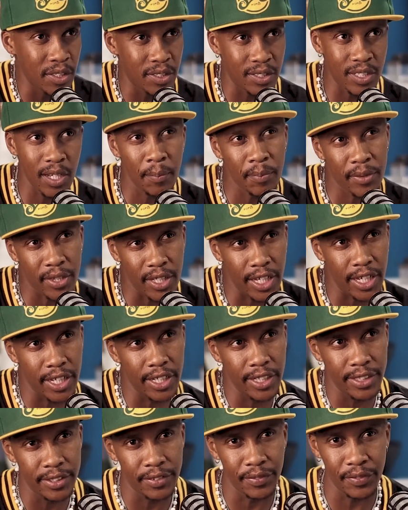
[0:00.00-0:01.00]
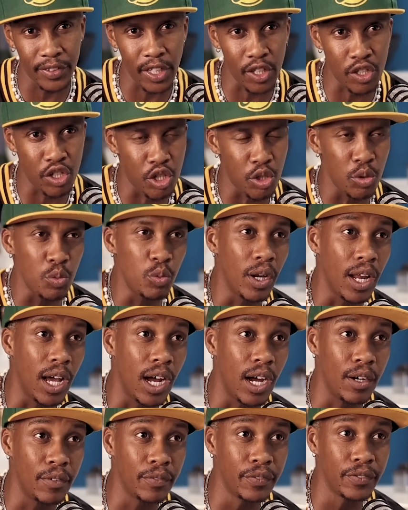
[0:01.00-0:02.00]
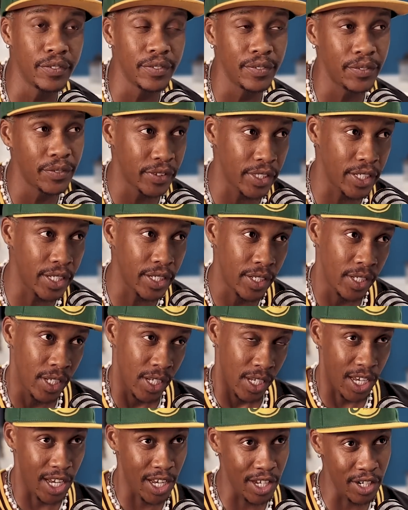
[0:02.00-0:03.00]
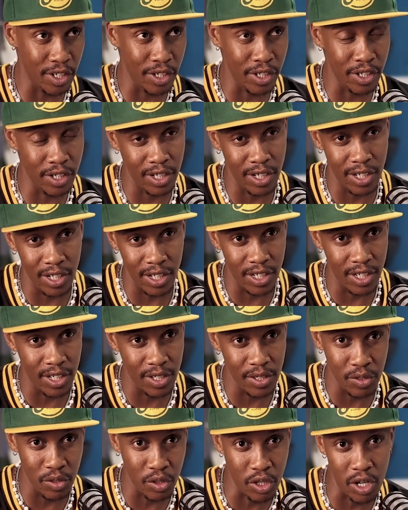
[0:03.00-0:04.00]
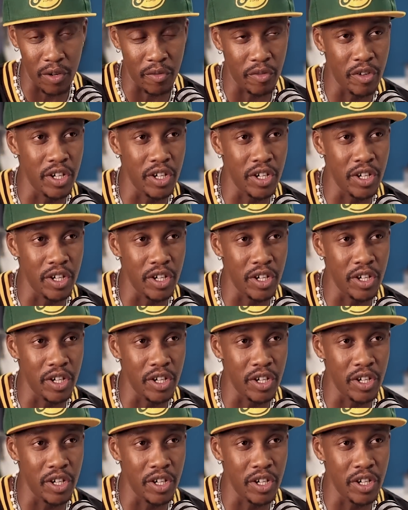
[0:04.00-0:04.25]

something that you love yeah. and uh, you're